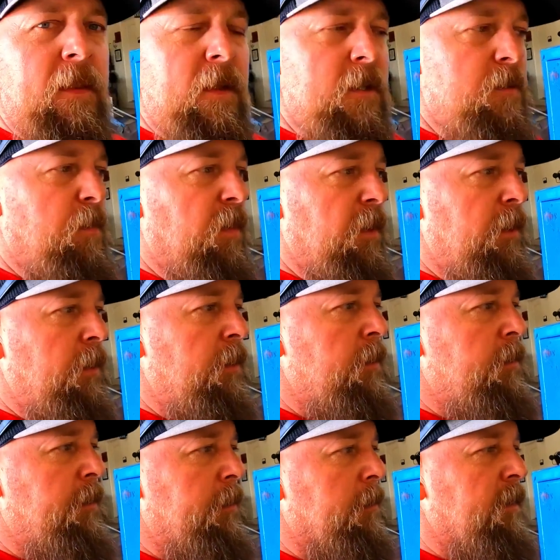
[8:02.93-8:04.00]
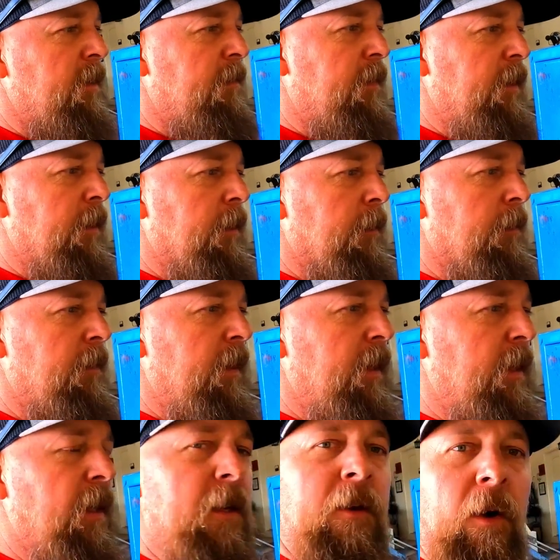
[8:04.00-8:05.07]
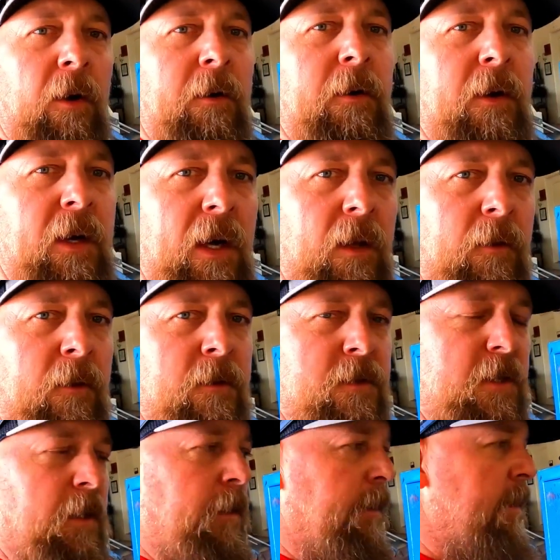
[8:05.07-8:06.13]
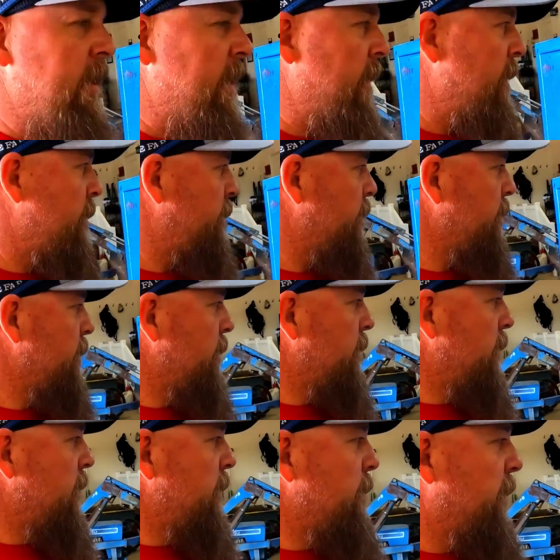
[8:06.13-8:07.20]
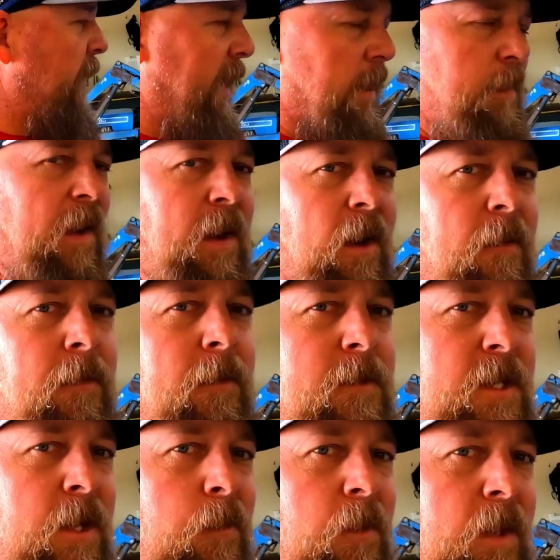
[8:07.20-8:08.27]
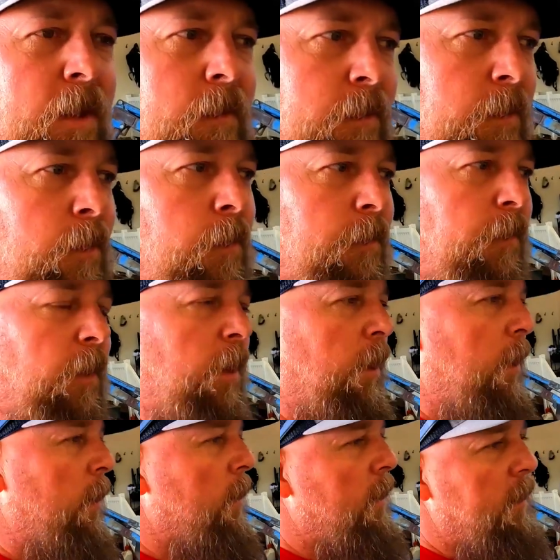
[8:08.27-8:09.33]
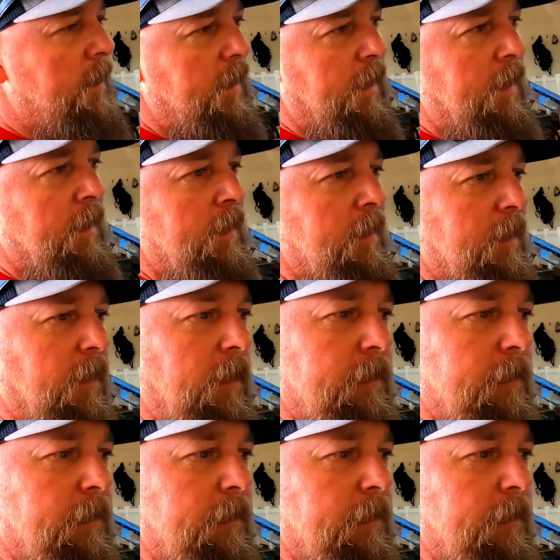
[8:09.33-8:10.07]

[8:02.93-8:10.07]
this blue to reveal the darker colors underneath. But I got to be careful because I don't want to go too far and